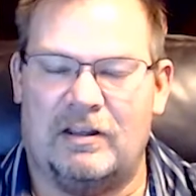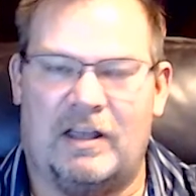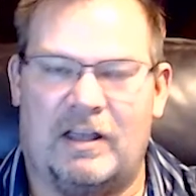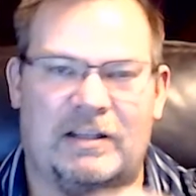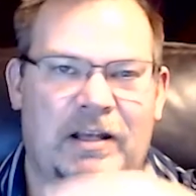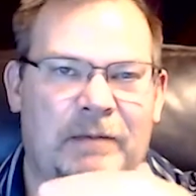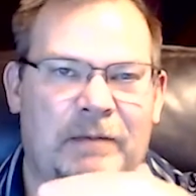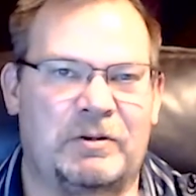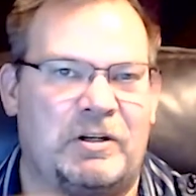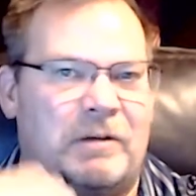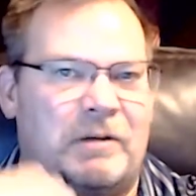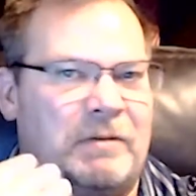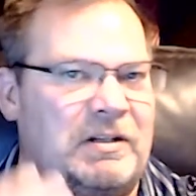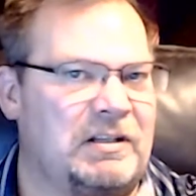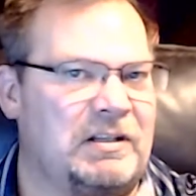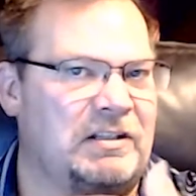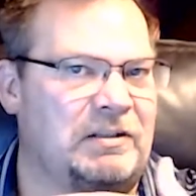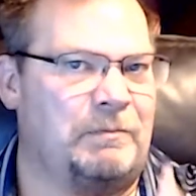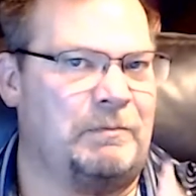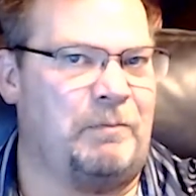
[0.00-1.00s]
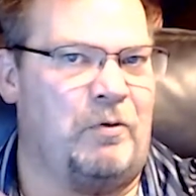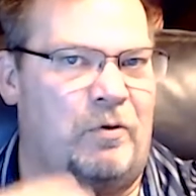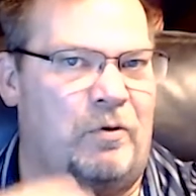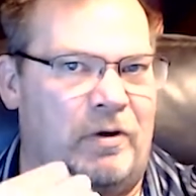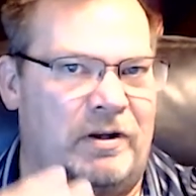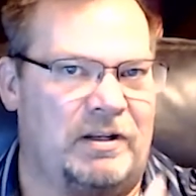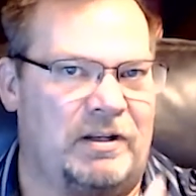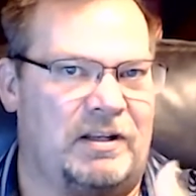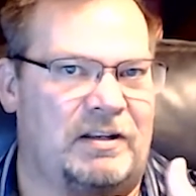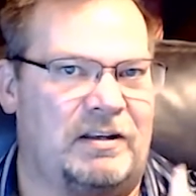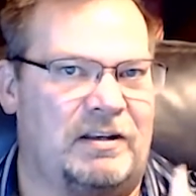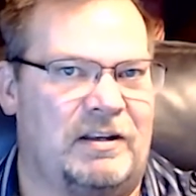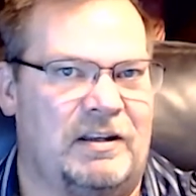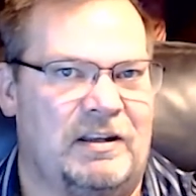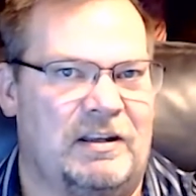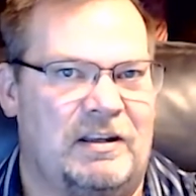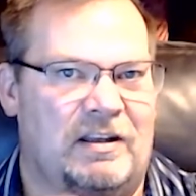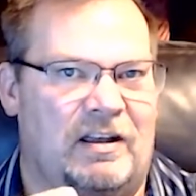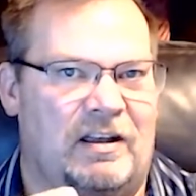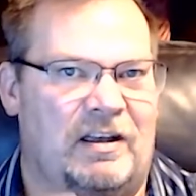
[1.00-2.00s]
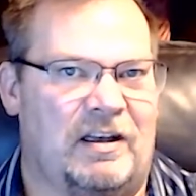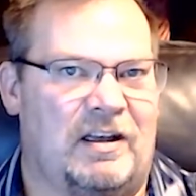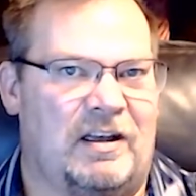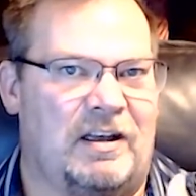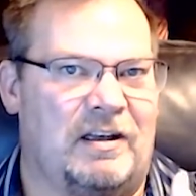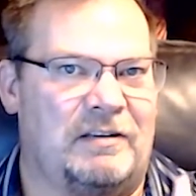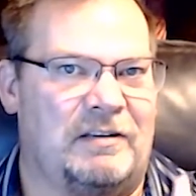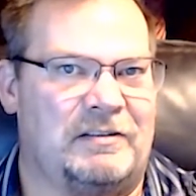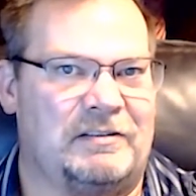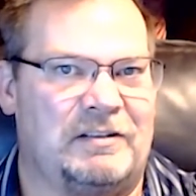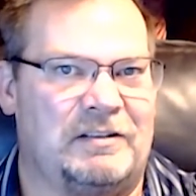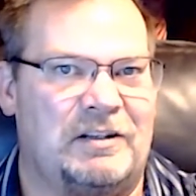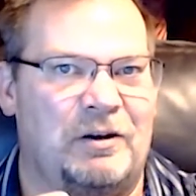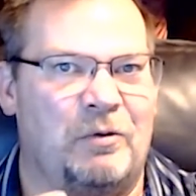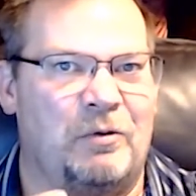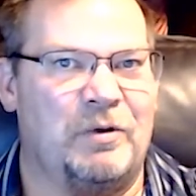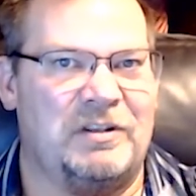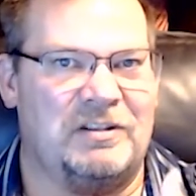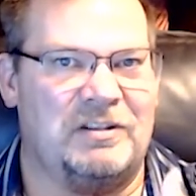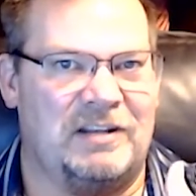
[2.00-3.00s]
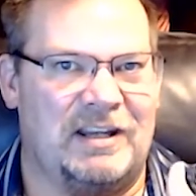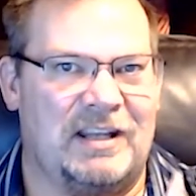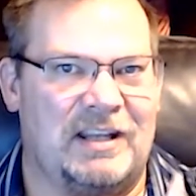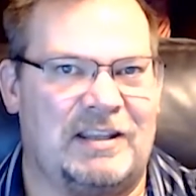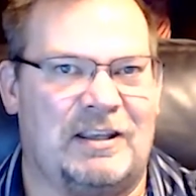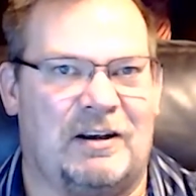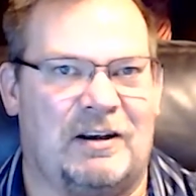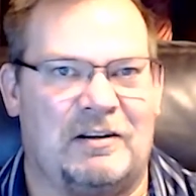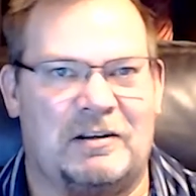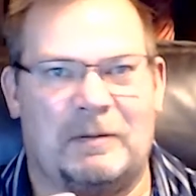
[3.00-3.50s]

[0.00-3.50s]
lot of times you're going to be disappointed, when you get there.